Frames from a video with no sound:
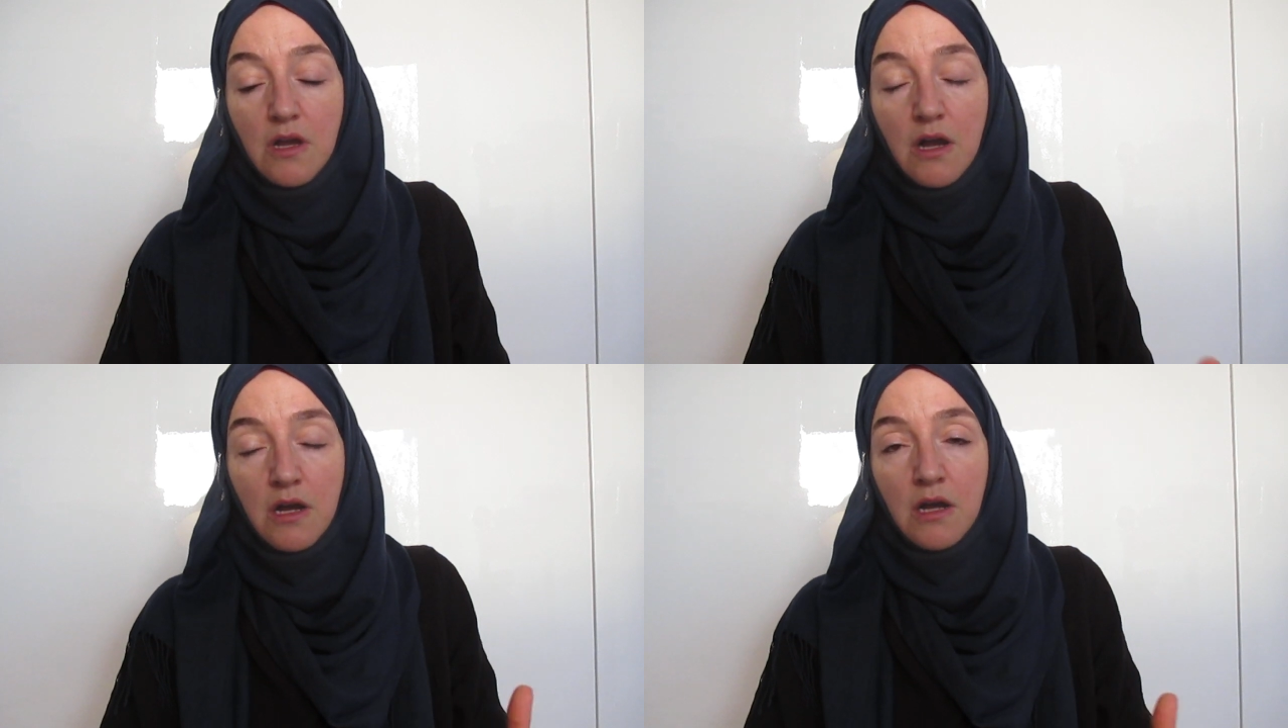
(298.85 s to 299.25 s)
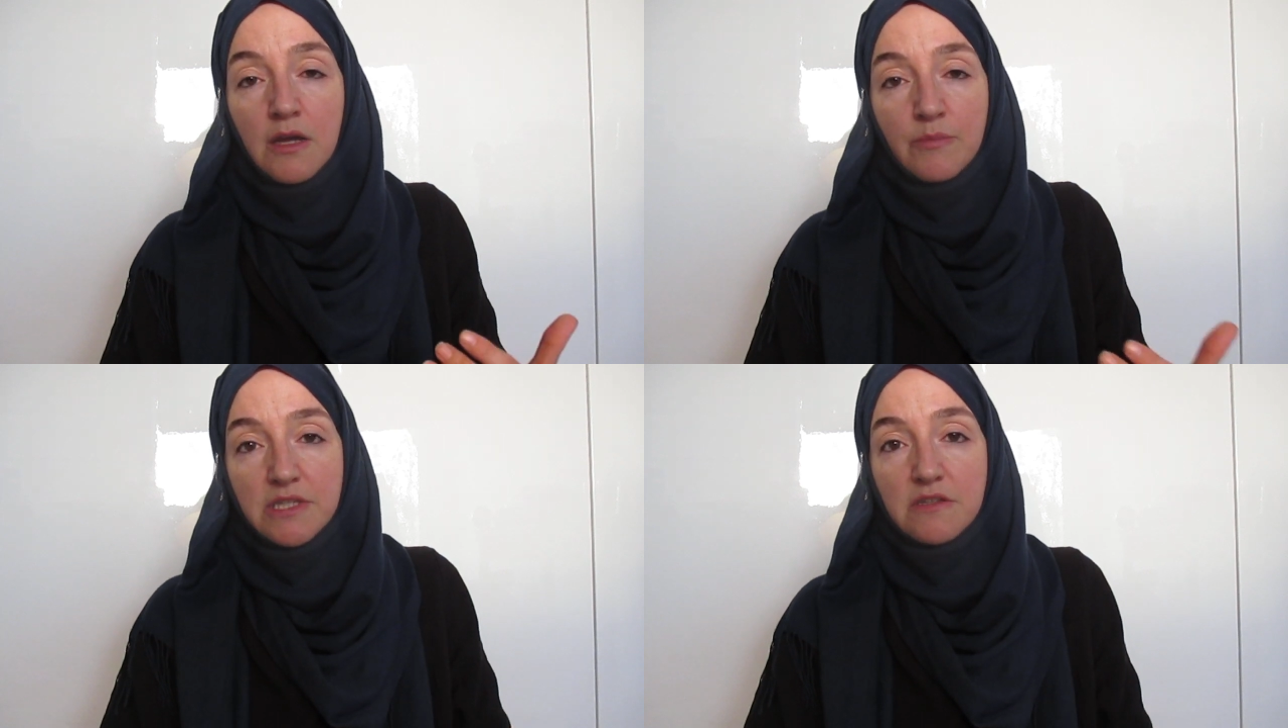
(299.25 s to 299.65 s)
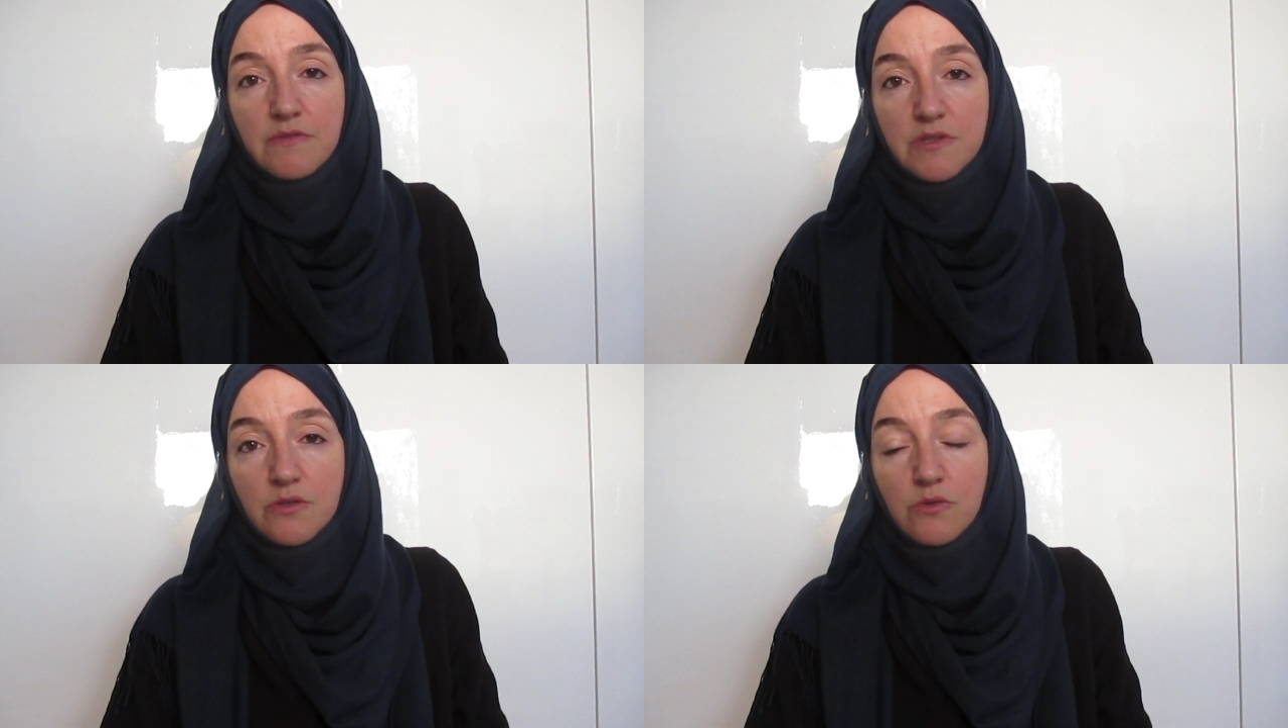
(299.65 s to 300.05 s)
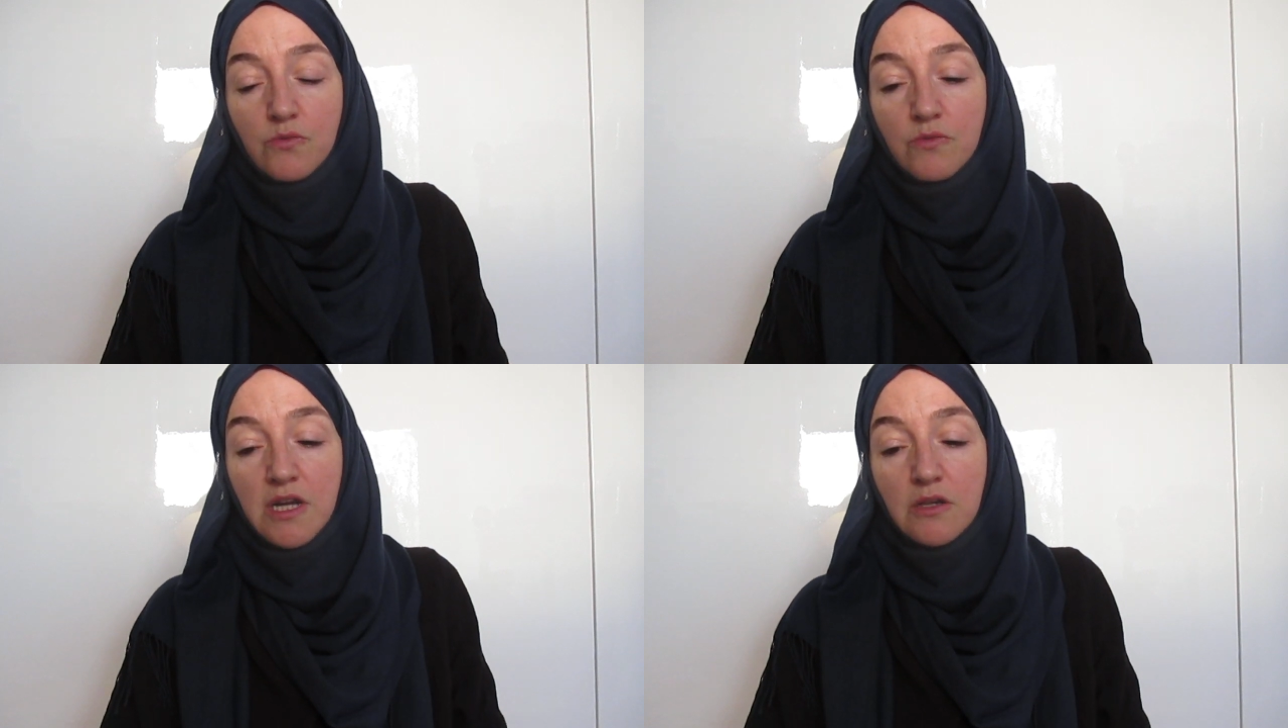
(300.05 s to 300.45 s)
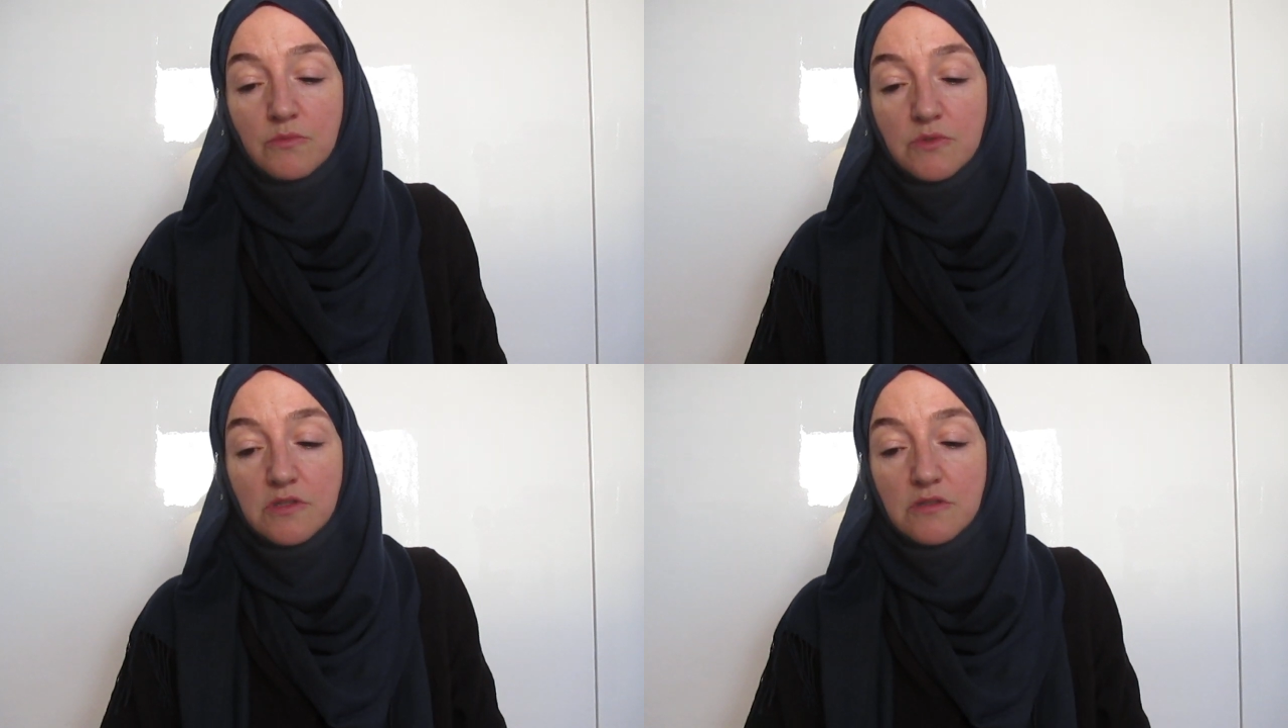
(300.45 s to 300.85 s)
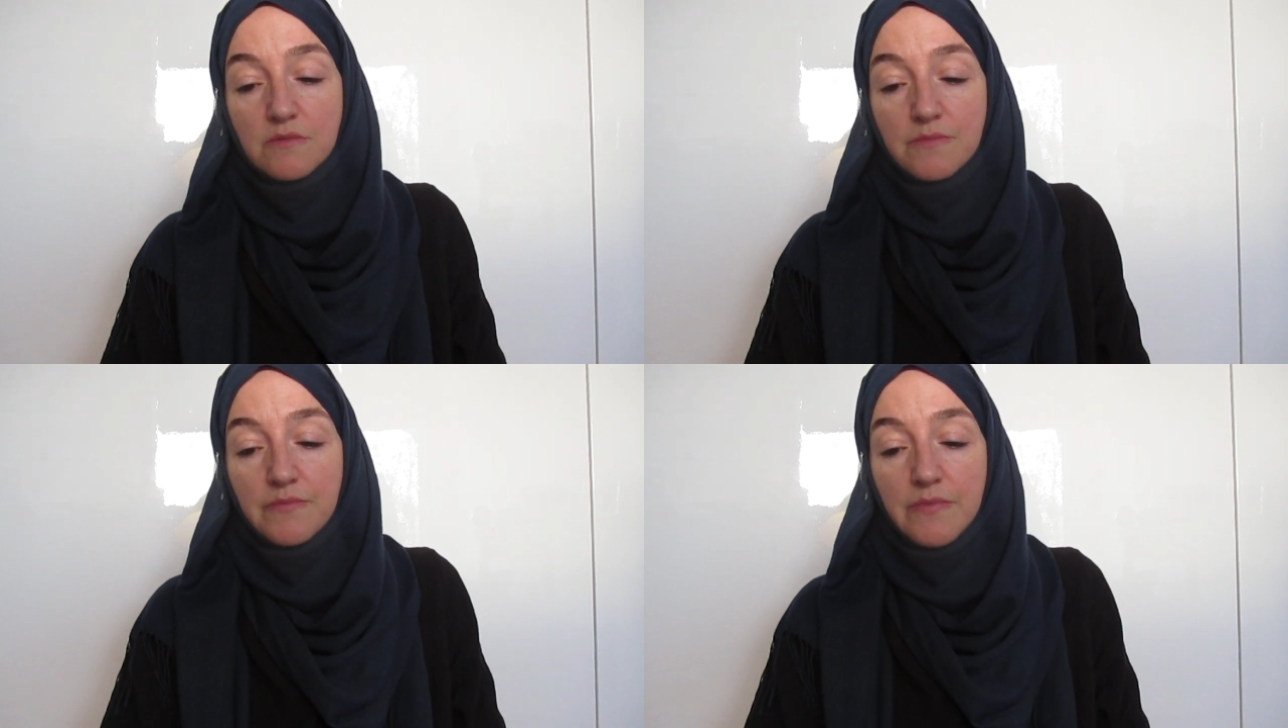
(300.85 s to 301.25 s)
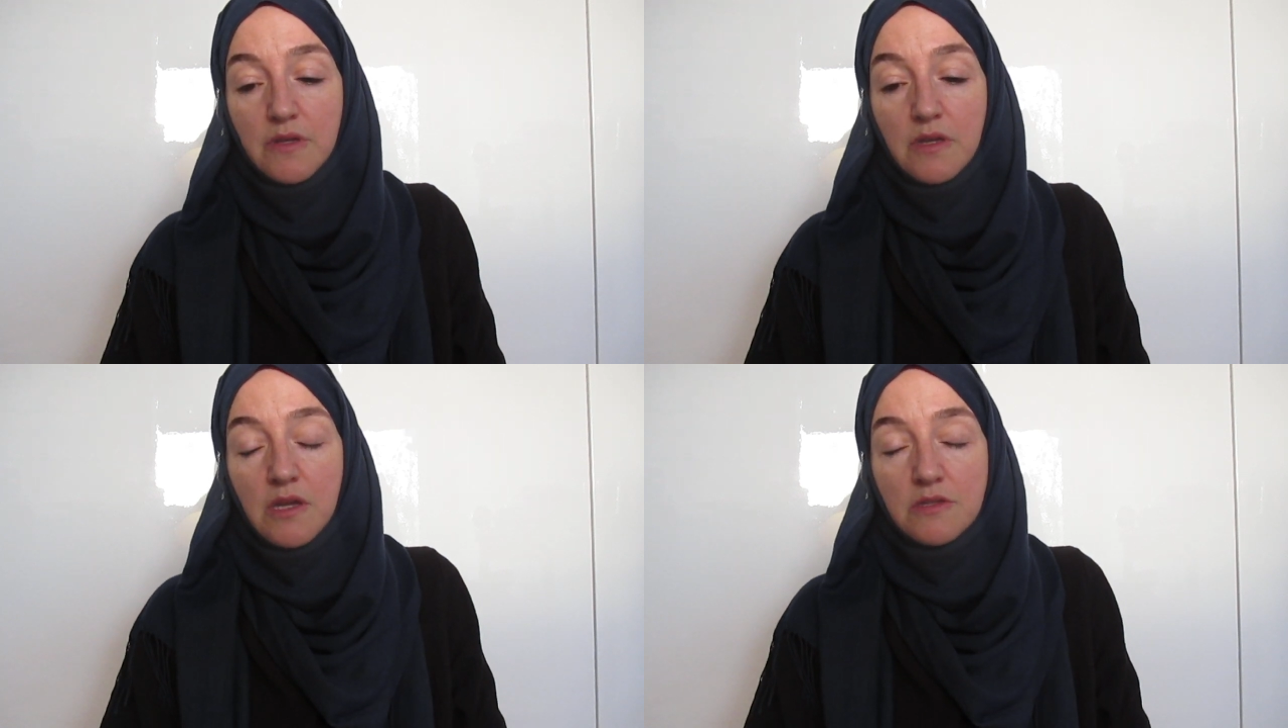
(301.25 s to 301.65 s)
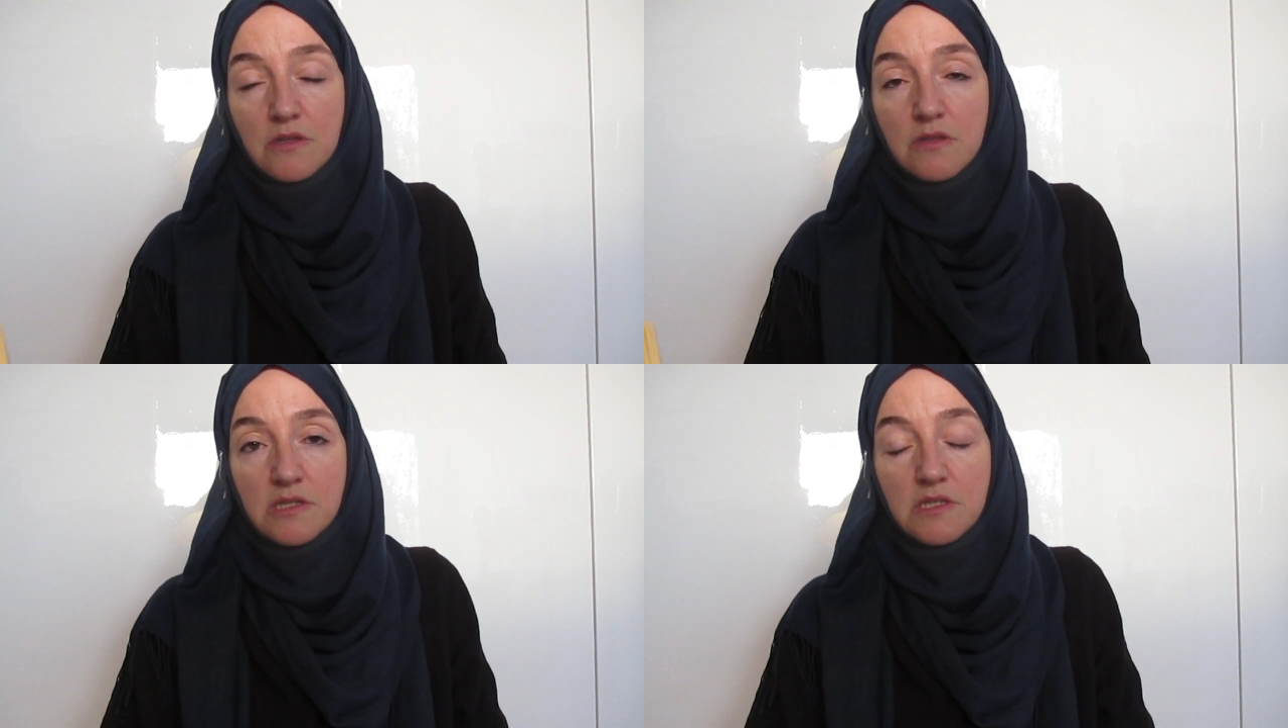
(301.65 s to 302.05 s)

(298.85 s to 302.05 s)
higher metaphysical realms. So this